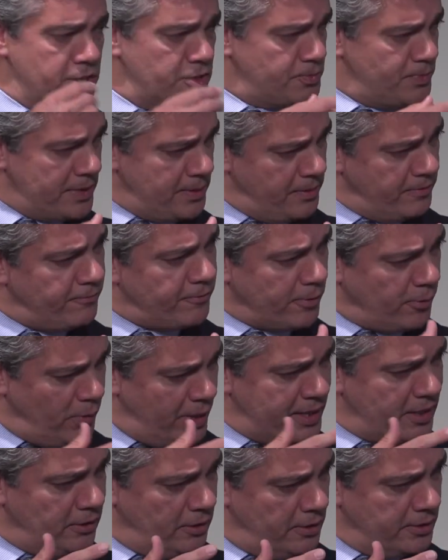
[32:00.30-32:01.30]
but I mean for
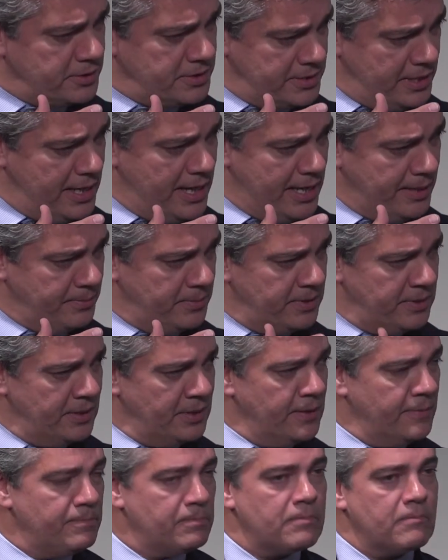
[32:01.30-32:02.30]
quite a long time.
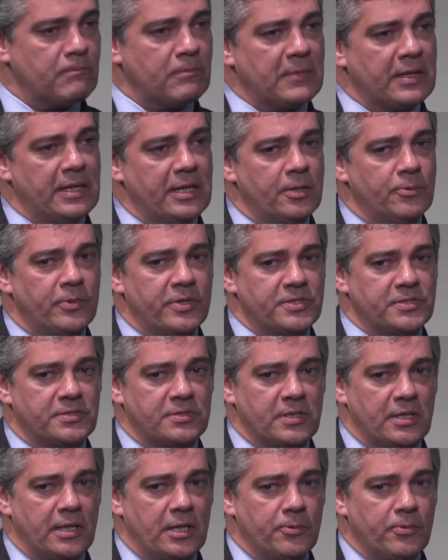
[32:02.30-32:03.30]
It was
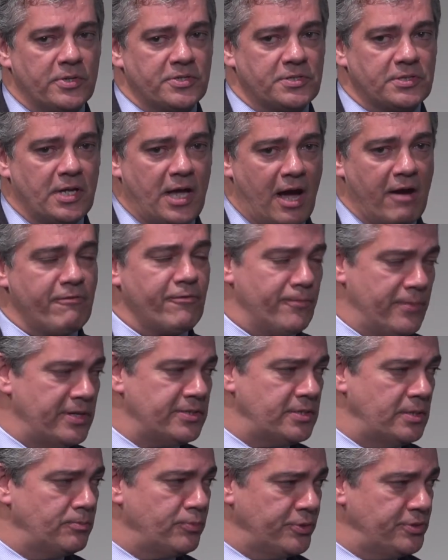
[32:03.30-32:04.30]

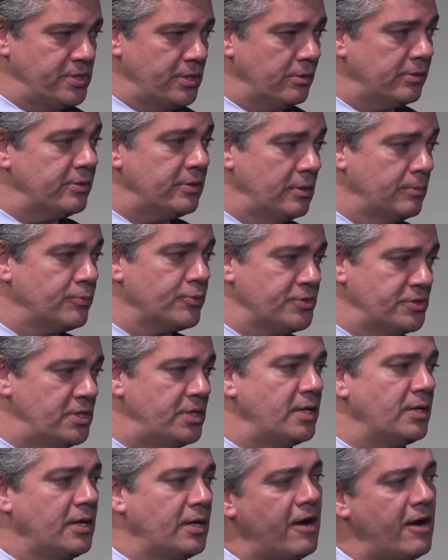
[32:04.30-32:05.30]
government, and particularly the
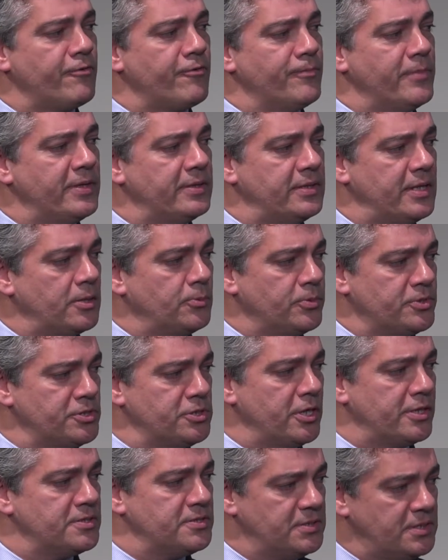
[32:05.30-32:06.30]
Brazilian government, that was
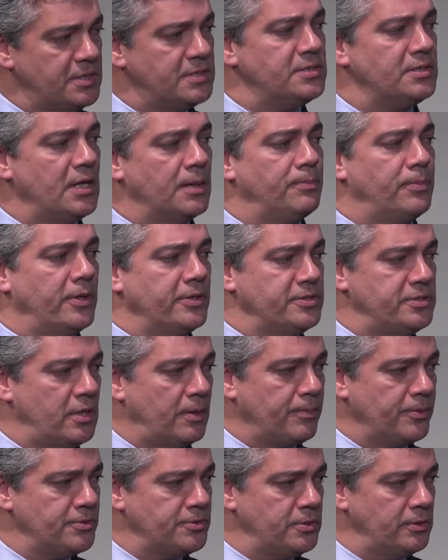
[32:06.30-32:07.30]
not seizing upon the
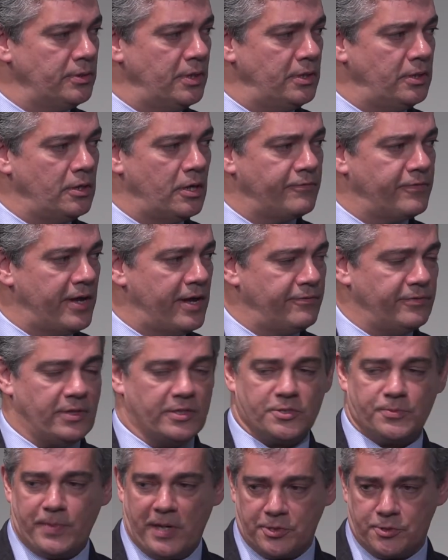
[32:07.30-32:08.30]
opportunity of having a
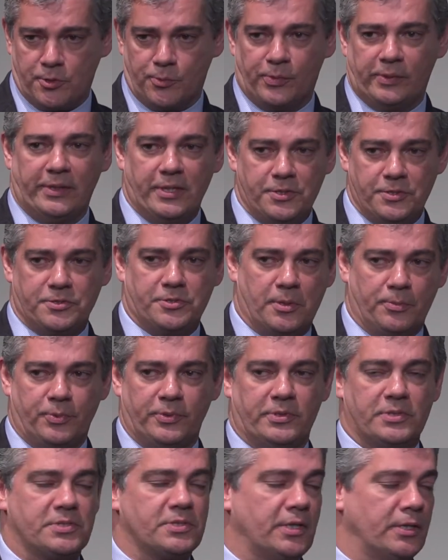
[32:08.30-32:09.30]
special relationship with
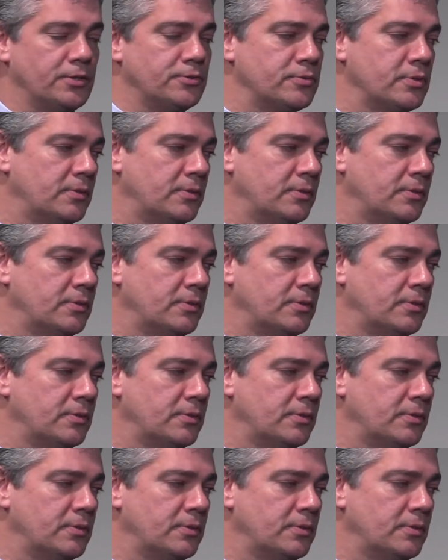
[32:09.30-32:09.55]
this country.